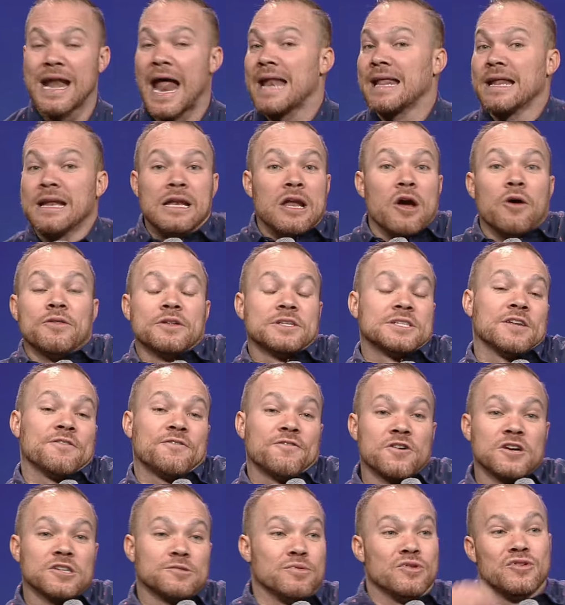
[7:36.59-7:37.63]
I didn't know this at
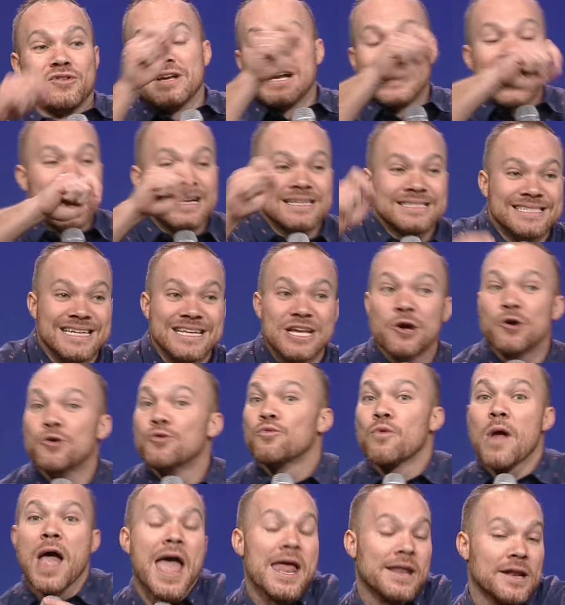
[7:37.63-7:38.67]
first, but you can kind of see who
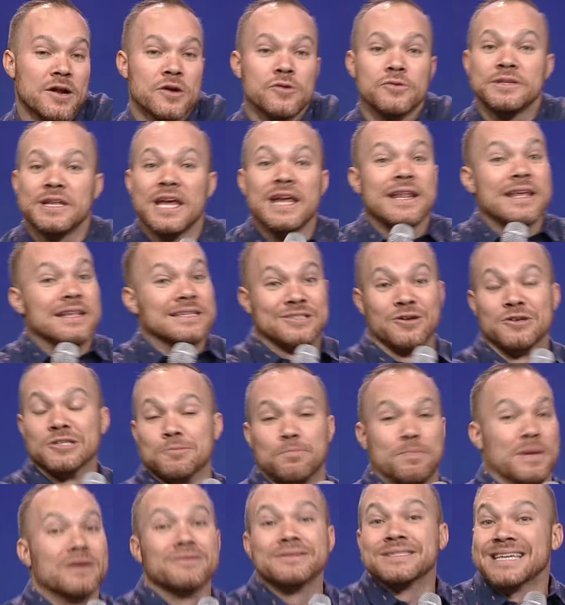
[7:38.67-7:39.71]
read and who didn't, so it's
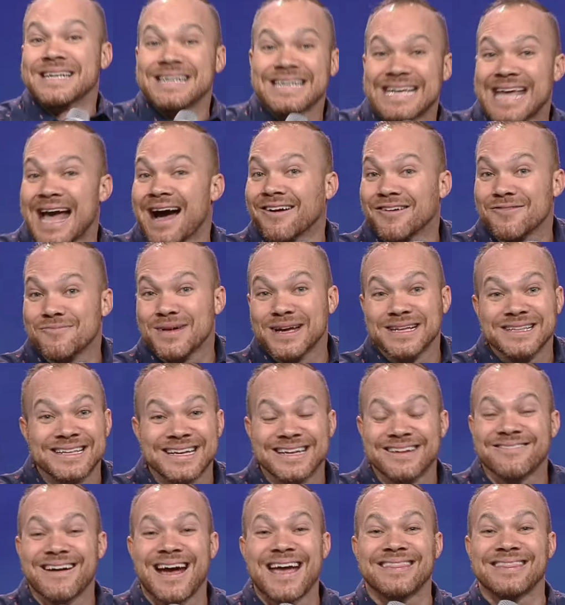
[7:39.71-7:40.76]
built-in
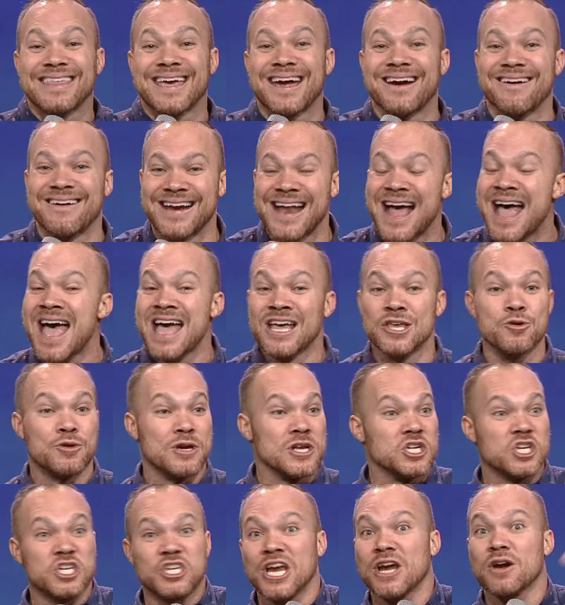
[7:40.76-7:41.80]
accountability right there, and you
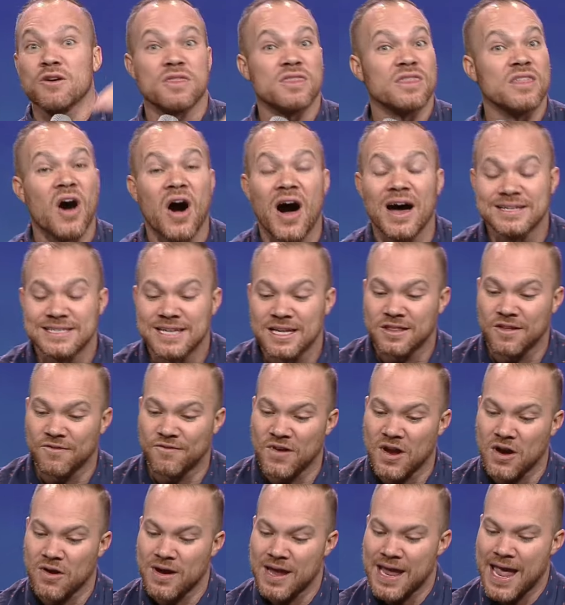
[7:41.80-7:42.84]
can share thoughts at the
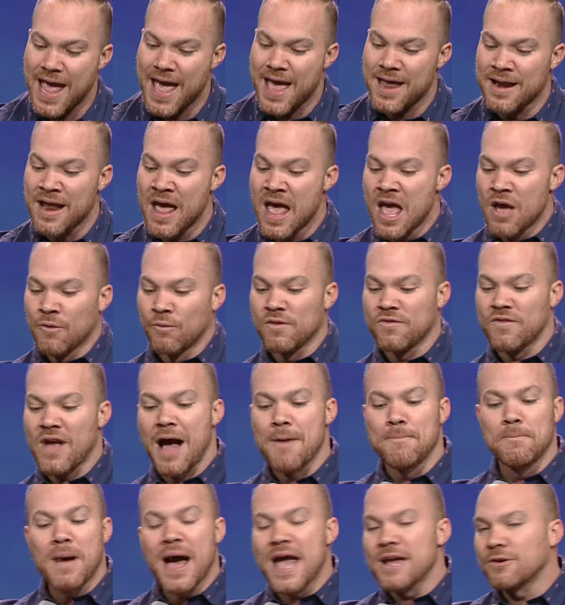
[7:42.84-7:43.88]
very end. We've
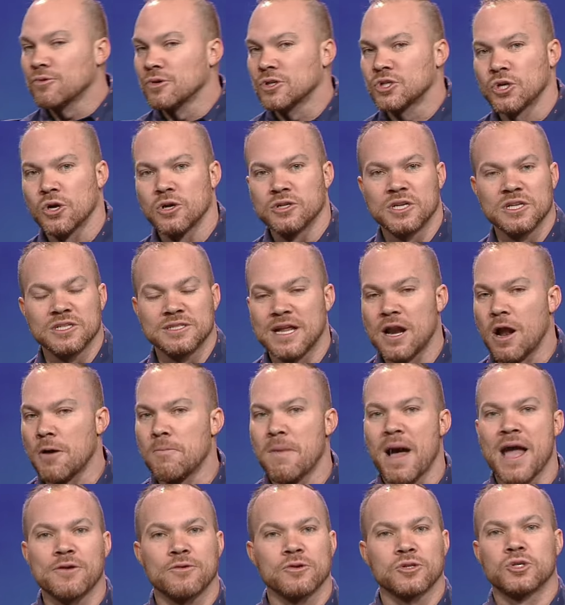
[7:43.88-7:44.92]
got microchurches. In our
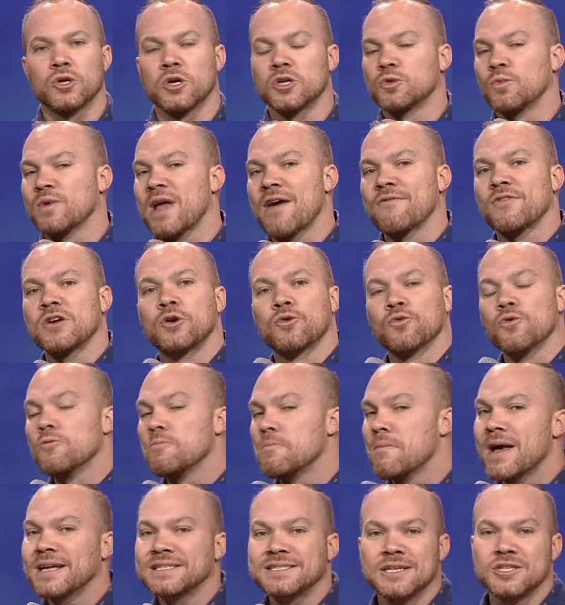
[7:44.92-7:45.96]
microchurch, we have a group
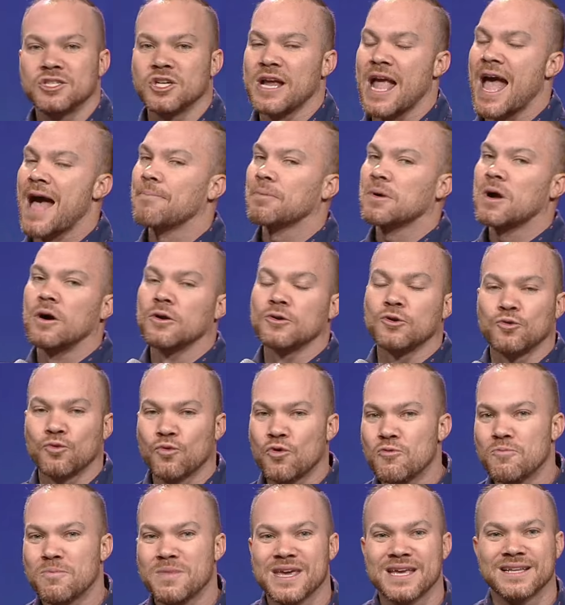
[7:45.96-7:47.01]
messaging app called
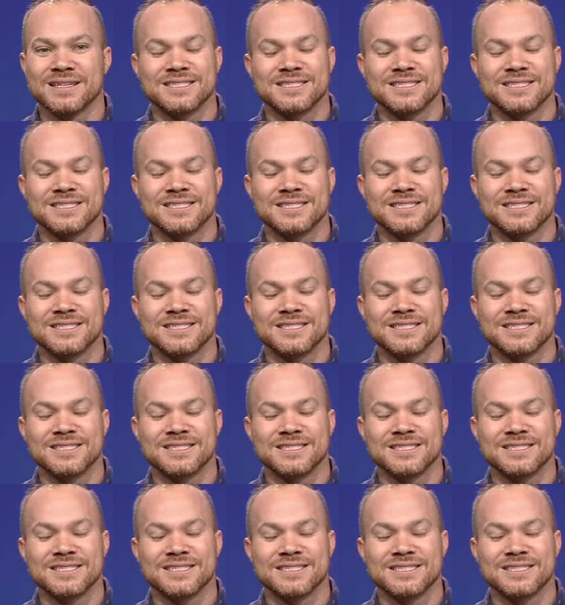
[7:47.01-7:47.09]
GroupMe.